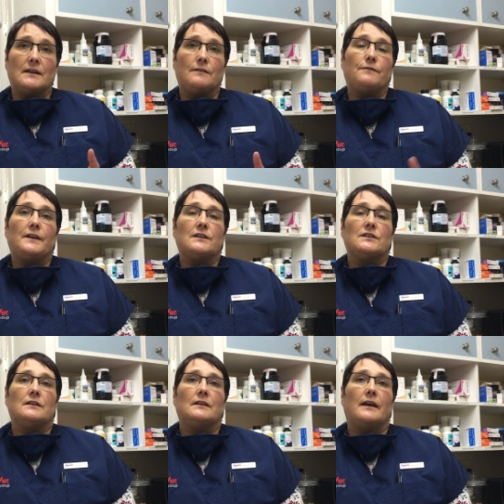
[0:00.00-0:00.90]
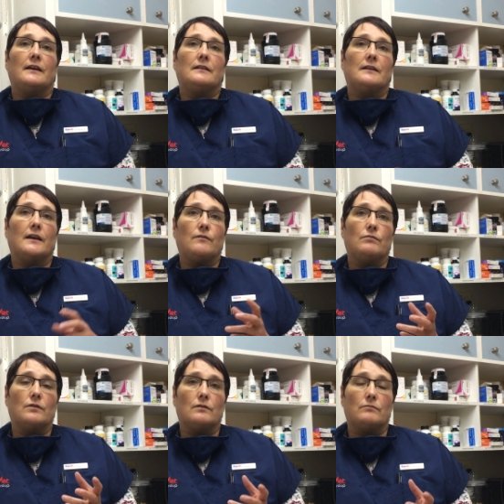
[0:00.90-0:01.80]
the infection and they
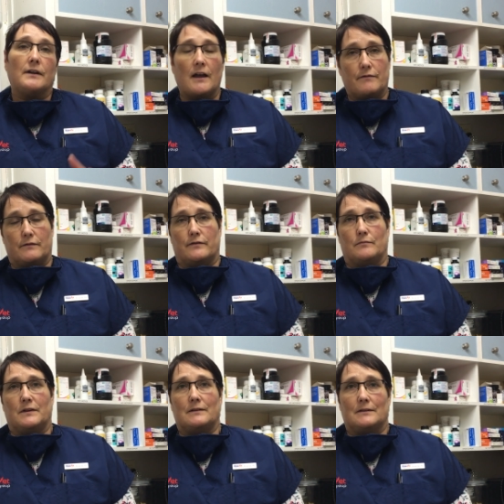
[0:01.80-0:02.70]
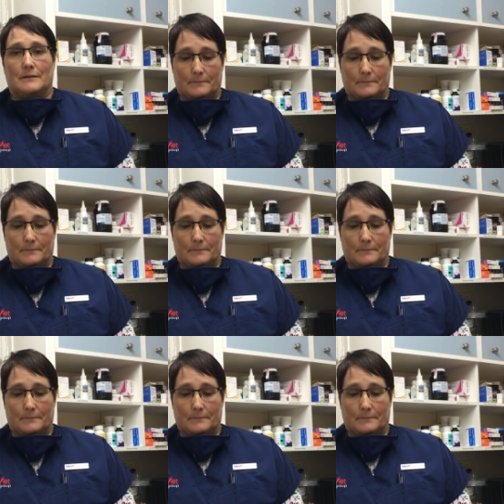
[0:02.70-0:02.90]
will recover from it.